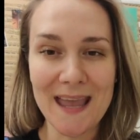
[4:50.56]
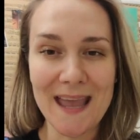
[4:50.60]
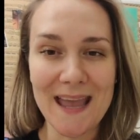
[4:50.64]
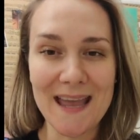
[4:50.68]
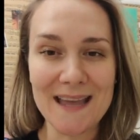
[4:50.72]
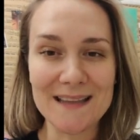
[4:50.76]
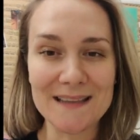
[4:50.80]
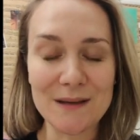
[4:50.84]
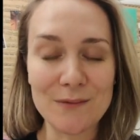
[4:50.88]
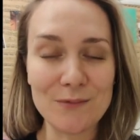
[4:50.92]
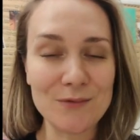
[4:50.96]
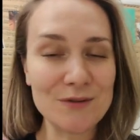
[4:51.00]

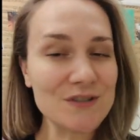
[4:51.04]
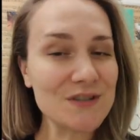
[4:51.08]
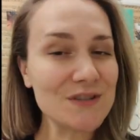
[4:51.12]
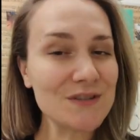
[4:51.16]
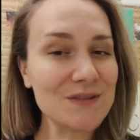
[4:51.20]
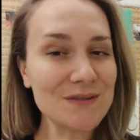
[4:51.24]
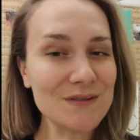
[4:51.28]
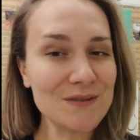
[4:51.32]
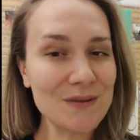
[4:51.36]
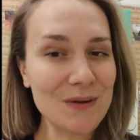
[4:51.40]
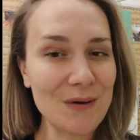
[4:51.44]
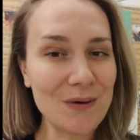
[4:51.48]
And I want you
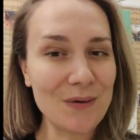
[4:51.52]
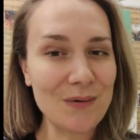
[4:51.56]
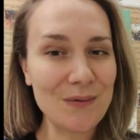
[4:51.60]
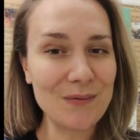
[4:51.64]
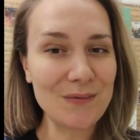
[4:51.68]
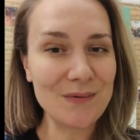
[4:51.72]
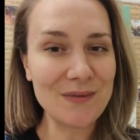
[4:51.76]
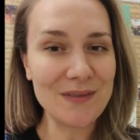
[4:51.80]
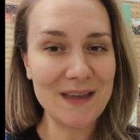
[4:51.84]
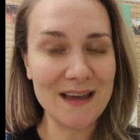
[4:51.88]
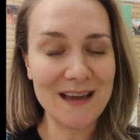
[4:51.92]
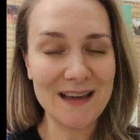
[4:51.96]
to
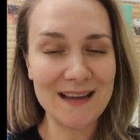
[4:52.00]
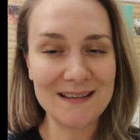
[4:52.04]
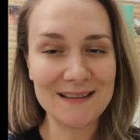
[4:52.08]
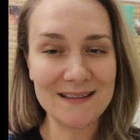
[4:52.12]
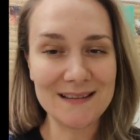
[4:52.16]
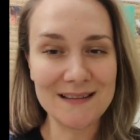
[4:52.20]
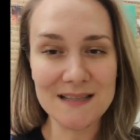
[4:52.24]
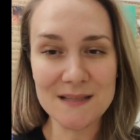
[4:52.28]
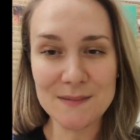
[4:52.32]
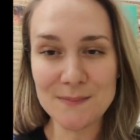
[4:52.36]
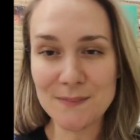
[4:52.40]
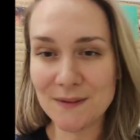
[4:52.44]
know
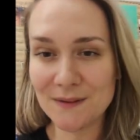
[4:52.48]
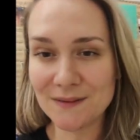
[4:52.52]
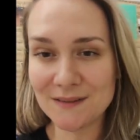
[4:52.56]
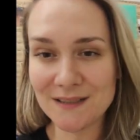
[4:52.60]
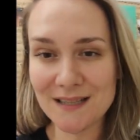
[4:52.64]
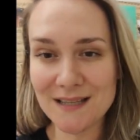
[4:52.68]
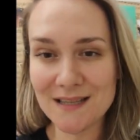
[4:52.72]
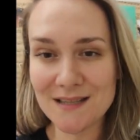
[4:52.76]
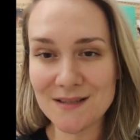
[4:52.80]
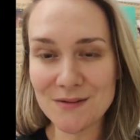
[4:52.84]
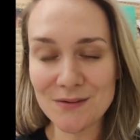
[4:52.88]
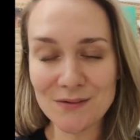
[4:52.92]
that this
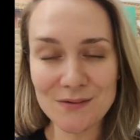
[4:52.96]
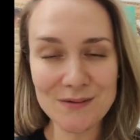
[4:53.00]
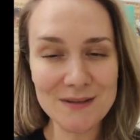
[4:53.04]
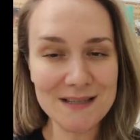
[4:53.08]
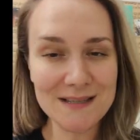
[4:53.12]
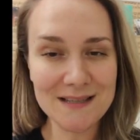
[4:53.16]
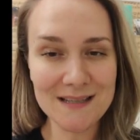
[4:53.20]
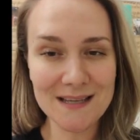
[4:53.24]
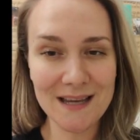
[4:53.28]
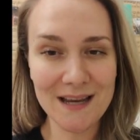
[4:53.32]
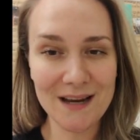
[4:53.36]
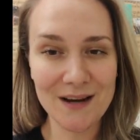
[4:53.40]
building is
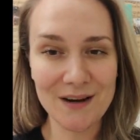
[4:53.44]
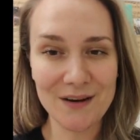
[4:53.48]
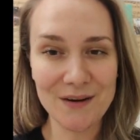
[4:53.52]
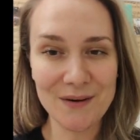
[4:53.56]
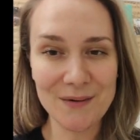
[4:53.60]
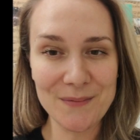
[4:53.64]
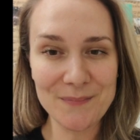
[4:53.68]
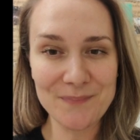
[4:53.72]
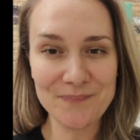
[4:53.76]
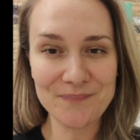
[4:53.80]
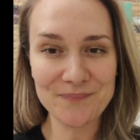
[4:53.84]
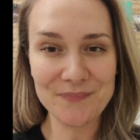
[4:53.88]
always
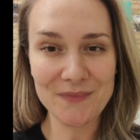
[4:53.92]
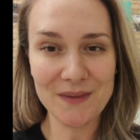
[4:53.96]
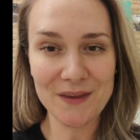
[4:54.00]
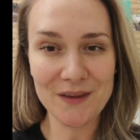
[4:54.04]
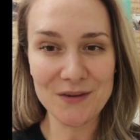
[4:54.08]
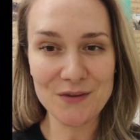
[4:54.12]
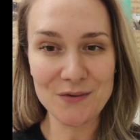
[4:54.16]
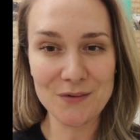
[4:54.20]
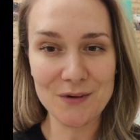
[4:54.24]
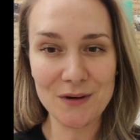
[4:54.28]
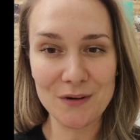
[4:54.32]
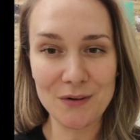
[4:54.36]
here.
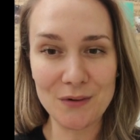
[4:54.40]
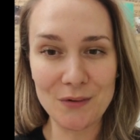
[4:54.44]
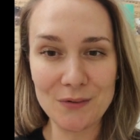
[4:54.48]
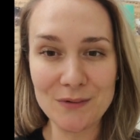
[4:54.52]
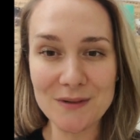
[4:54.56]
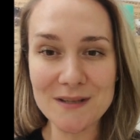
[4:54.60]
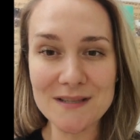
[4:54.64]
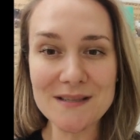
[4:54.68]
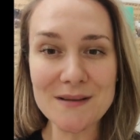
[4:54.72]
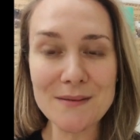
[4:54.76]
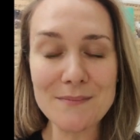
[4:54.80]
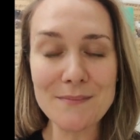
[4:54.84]
You are
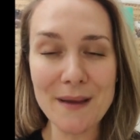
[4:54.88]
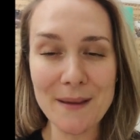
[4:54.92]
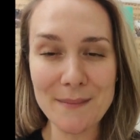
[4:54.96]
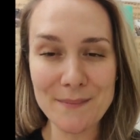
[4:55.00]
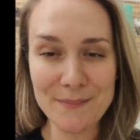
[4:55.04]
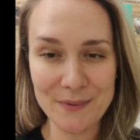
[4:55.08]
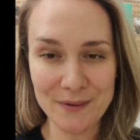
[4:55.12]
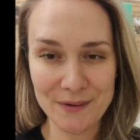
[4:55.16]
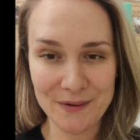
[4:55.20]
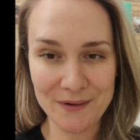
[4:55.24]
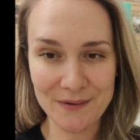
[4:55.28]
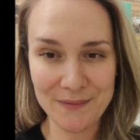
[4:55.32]
always a
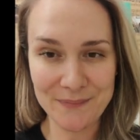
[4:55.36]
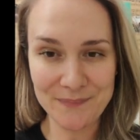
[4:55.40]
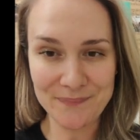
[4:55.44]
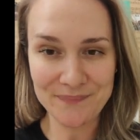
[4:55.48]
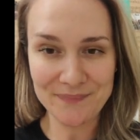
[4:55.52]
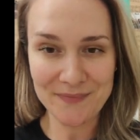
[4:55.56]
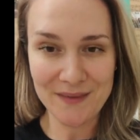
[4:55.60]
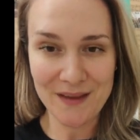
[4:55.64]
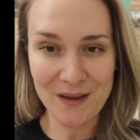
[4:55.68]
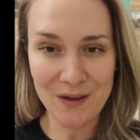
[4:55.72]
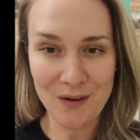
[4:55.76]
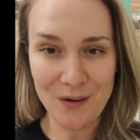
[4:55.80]
member
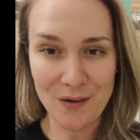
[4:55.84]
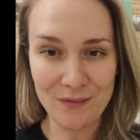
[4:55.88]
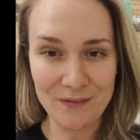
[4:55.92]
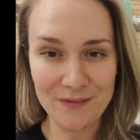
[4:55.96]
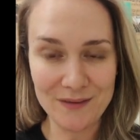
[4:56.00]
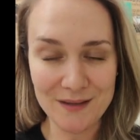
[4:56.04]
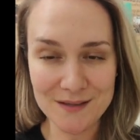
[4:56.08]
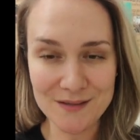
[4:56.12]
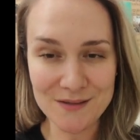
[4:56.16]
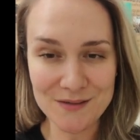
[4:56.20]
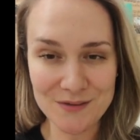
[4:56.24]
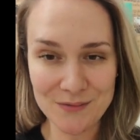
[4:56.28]
of
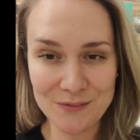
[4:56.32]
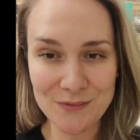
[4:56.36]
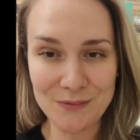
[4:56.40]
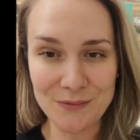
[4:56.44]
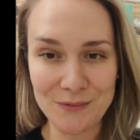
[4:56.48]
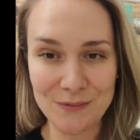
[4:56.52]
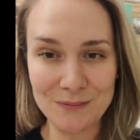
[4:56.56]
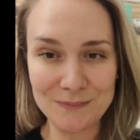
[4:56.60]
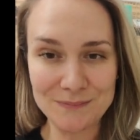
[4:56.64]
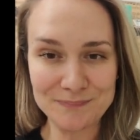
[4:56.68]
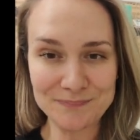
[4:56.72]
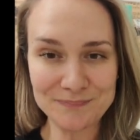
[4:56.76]
this
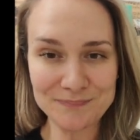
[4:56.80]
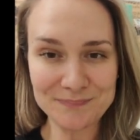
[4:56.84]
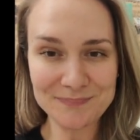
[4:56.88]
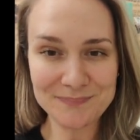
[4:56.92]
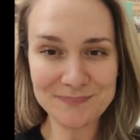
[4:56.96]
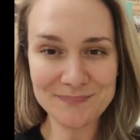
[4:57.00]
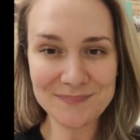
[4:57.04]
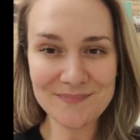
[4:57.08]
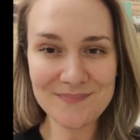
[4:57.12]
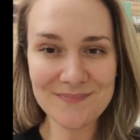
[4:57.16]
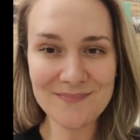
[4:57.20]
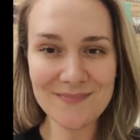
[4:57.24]
school.
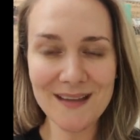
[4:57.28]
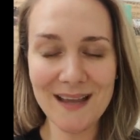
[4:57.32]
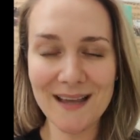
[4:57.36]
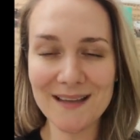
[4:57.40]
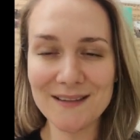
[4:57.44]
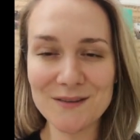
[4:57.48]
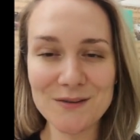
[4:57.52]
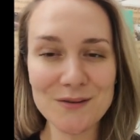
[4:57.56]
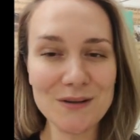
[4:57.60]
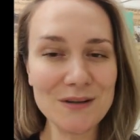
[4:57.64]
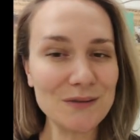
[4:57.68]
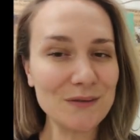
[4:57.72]

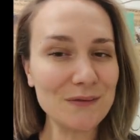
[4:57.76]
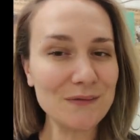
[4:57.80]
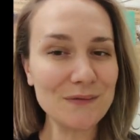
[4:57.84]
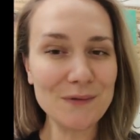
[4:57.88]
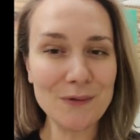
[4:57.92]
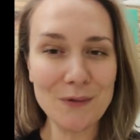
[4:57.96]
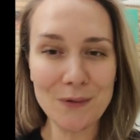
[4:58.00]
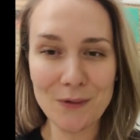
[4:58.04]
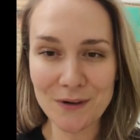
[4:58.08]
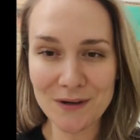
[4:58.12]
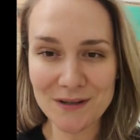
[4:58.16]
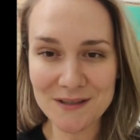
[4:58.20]
And you can, of
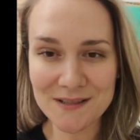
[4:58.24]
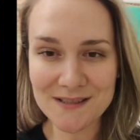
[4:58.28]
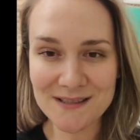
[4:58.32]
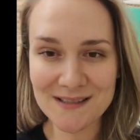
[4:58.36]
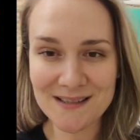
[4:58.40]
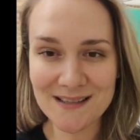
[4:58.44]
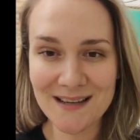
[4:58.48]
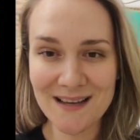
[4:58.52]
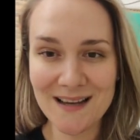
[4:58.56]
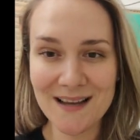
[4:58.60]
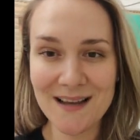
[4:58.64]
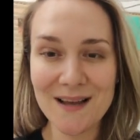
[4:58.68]

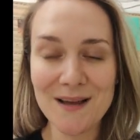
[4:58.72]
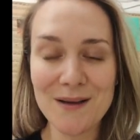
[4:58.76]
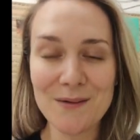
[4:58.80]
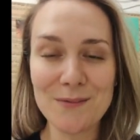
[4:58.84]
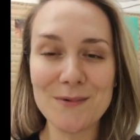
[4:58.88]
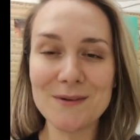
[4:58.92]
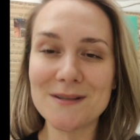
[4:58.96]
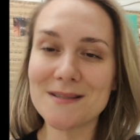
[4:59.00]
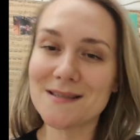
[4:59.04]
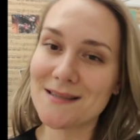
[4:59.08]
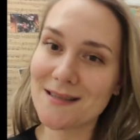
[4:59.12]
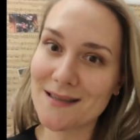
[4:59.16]
course,
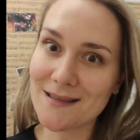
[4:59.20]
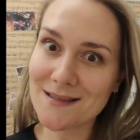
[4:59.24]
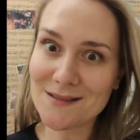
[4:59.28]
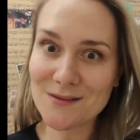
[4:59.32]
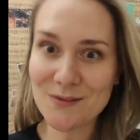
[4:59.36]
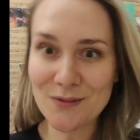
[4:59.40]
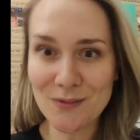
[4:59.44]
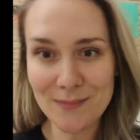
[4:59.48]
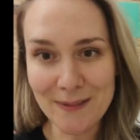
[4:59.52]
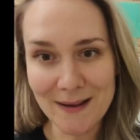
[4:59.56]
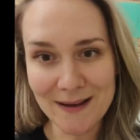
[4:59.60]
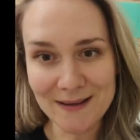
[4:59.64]
once things
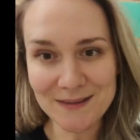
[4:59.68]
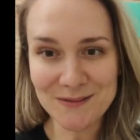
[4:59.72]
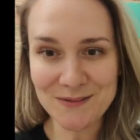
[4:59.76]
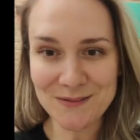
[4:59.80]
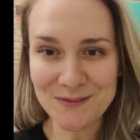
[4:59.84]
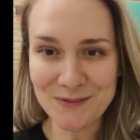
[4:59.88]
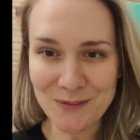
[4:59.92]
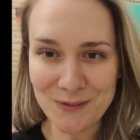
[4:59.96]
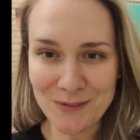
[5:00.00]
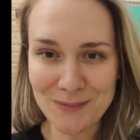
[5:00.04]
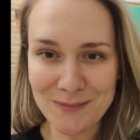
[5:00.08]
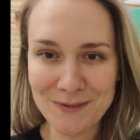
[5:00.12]
go back to
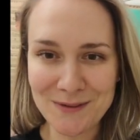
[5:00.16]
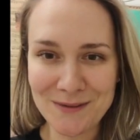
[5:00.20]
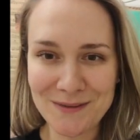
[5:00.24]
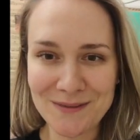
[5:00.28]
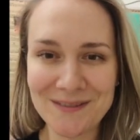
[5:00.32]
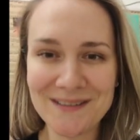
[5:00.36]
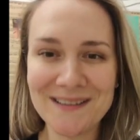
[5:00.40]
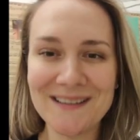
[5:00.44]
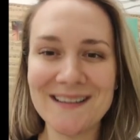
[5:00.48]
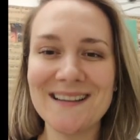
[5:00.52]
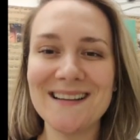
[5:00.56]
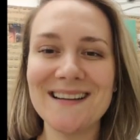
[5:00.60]

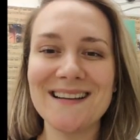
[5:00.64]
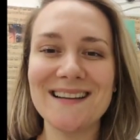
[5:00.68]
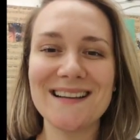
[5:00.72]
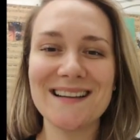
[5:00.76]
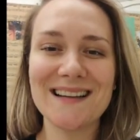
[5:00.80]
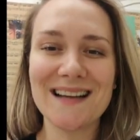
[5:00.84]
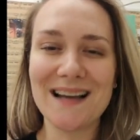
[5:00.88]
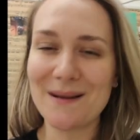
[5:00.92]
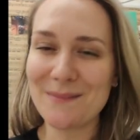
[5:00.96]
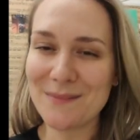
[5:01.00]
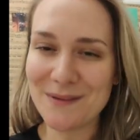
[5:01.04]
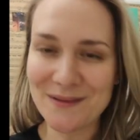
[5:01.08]
normal,
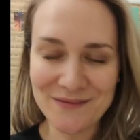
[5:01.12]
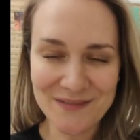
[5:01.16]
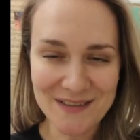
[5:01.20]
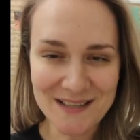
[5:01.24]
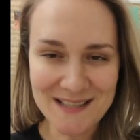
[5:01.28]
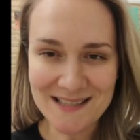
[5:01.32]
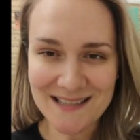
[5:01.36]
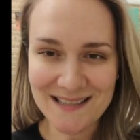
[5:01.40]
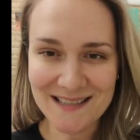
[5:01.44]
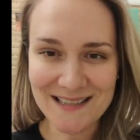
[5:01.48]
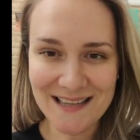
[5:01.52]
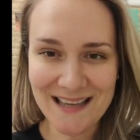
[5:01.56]
come and
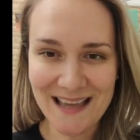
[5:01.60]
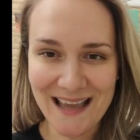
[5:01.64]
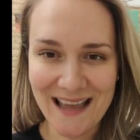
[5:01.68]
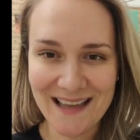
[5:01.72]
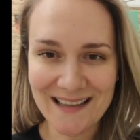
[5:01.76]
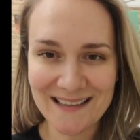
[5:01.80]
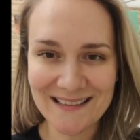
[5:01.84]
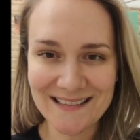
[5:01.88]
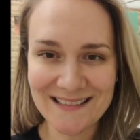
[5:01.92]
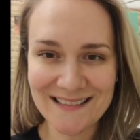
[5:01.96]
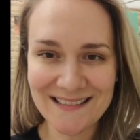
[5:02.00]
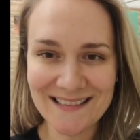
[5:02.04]
visit
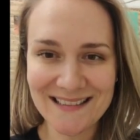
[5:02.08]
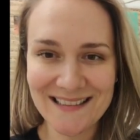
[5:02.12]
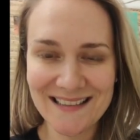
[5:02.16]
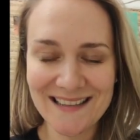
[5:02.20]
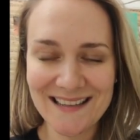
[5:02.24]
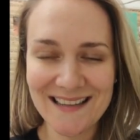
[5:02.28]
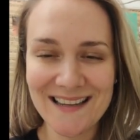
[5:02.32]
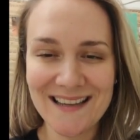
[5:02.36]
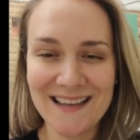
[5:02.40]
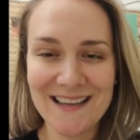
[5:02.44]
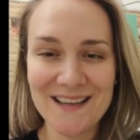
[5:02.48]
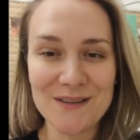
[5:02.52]
again.
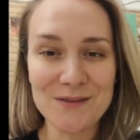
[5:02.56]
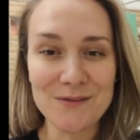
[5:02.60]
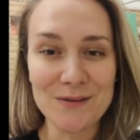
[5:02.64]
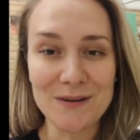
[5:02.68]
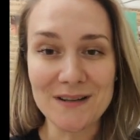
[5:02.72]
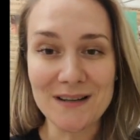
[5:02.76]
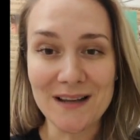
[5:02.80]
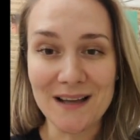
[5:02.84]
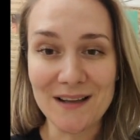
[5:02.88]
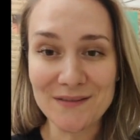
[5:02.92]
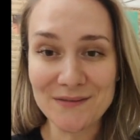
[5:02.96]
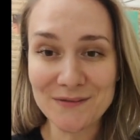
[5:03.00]
You are
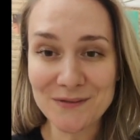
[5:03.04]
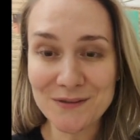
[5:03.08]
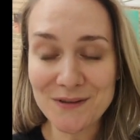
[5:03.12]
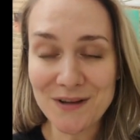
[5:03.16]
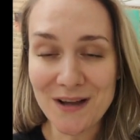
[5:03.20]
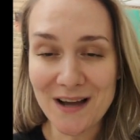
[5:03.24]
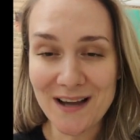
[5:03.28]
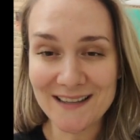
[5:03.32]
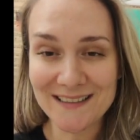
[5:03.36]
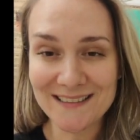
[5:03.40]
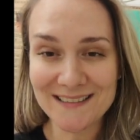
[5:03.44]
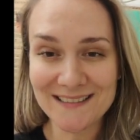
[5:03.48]
not
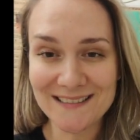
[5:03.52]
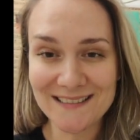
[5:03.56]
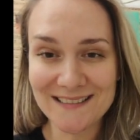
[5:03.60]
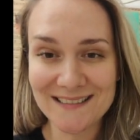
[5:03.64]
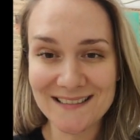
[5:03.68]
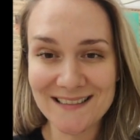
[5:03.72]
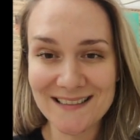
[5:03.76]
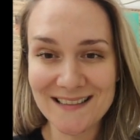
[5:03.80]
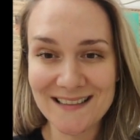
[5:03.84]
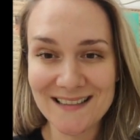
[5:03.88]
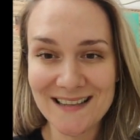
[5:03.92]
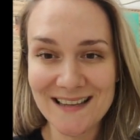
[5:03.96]

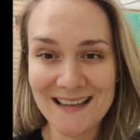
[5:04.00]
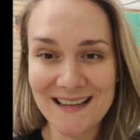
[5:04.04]
forgotten,